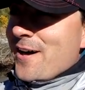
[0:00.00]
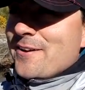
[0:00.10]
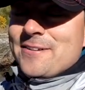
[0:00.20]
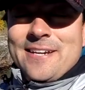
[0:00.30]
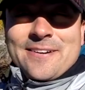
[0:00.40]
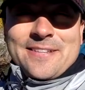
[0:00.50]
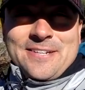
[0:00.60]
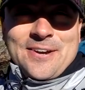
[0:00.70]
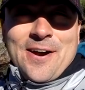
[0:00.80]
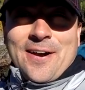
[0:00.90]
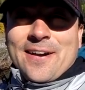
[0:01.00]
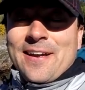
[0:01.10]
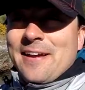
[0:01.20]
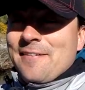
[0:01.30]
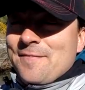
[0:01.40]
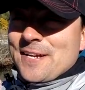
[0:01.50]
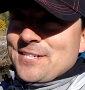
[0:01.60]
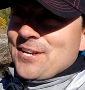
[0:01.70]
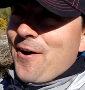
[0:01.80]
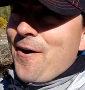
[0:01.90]
got out here in the dark,
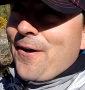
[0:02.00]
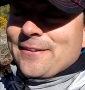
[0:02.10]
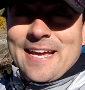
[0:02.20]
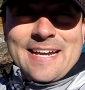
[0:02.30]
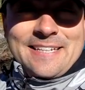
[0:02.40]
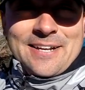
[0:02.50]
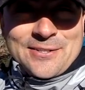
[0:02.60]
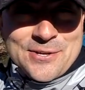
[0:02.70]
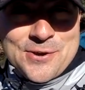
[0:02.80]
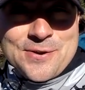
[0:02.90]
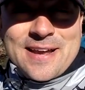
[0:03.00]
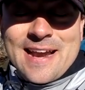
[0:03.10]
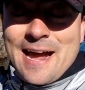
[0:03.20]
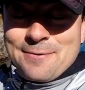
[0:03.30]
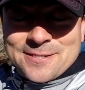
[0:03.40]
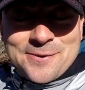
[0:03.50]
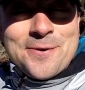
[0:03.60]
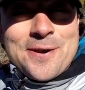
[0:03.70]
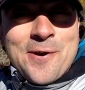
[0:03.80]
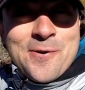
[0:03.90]
fished all day till noon, and I was
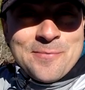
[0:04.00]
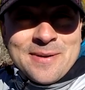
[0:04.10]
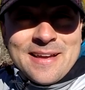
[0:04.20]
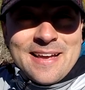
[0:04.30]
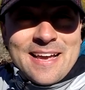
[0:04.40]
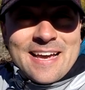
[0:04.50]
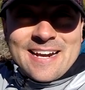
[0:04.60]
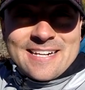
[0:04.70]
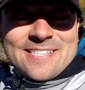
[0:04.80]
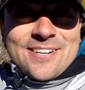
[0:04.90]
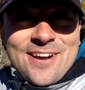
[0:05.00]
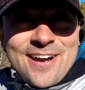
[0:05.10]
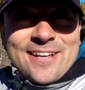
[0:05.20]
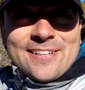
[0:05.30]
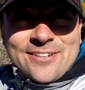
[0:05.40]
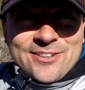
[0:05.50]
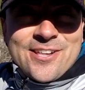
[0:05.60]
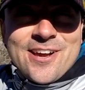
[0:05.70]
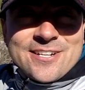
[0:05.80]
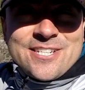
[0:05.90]
going home, and I saw a little
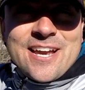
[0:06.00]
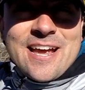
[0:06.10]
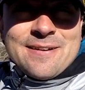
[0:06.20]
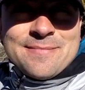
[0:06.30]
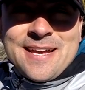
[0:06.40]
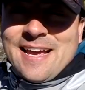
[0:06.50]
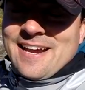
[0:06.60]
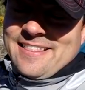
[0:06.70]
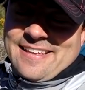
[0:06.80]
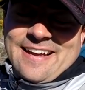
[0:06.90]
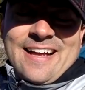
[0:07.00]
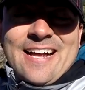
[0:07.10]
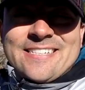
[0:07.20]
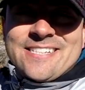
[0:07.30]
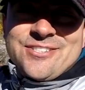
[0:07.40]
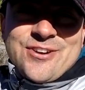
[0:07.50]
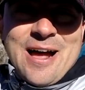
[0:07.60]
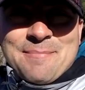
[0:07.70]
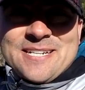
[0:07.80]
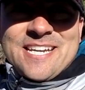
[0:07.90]
log jam, and I thought, oh, I'll just
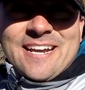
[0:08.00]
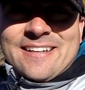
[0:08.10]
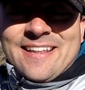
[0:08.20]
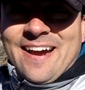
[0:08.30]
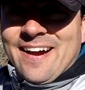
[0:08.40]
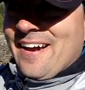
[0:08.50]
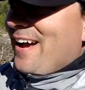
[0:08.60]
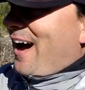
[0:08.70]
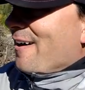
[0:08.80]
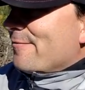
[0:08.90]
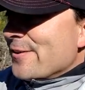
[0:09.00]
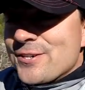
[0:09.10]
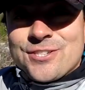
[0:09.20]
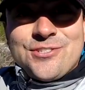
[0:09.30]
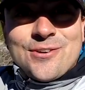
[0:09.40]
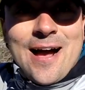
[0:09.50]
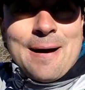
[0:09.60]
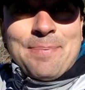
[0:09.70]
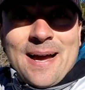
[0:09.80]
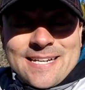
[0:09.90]
drop my jig in there. First
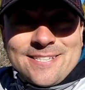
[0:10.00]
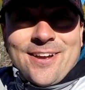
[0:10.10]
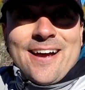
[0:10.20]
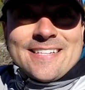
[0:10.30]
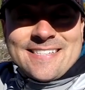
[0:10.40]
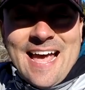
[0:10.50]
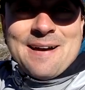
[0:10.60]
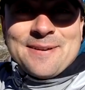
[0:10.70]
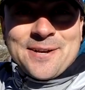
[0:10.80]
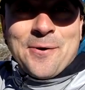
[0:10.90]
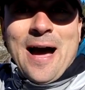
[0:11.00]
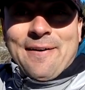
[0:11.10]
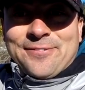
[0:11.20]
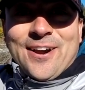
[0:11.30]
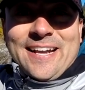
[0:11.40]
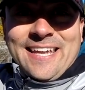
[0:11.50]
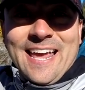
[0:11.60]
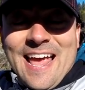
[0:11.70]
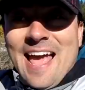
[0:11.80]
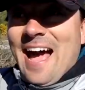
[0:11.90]
drop, I saw a salmon go after it.
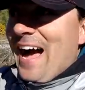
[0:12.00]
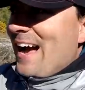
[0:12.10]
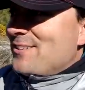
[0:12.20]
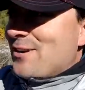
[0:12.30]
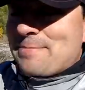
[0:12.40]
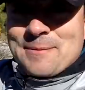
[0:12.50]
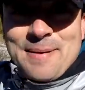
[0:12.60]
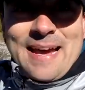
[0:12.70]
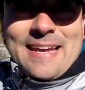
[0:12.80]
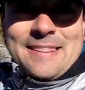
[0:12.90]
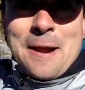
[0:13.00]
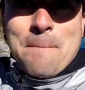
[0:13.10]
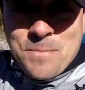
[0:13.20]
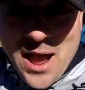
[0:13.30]
I dropped it back in there,